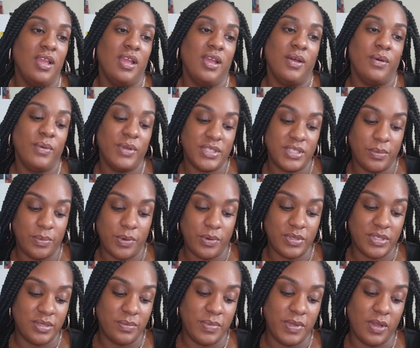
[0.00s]
was supposed
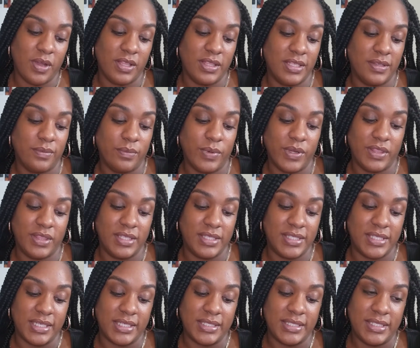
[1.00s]
to be on with the
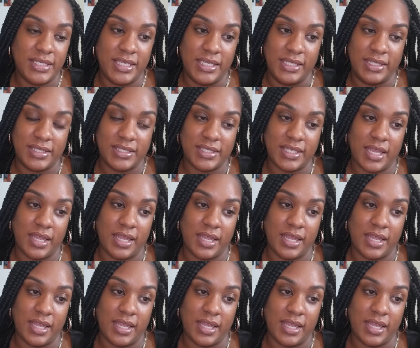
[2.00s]
16th